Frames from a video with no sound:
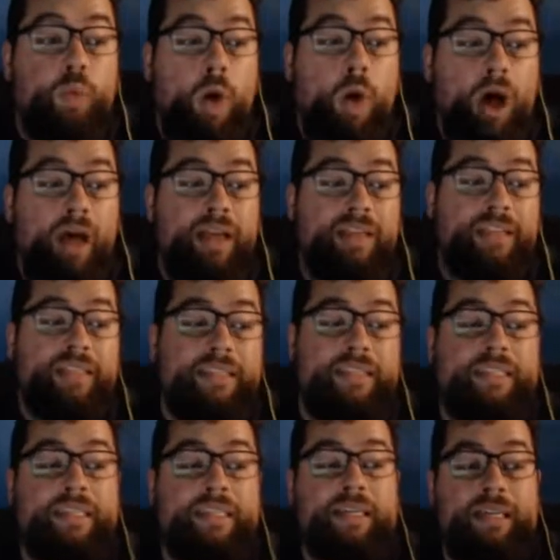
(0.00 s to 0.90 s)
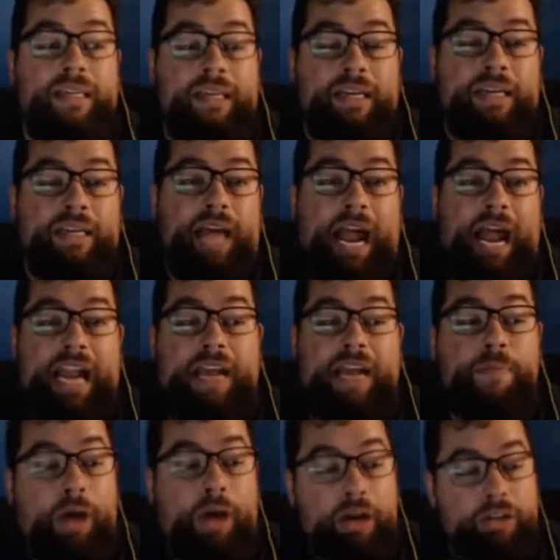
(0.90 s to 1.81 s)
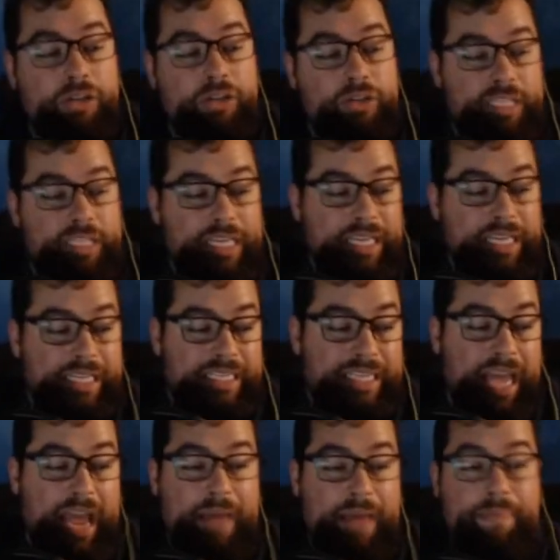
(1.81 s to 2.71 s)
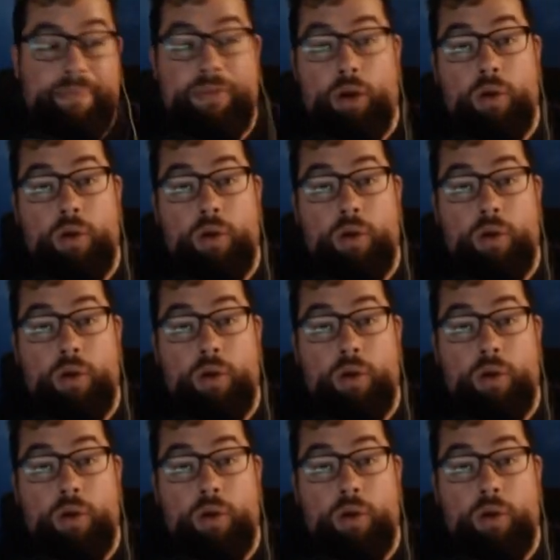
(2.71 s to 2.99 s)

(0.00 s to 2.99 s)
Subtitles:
was, any bugs you see in this game,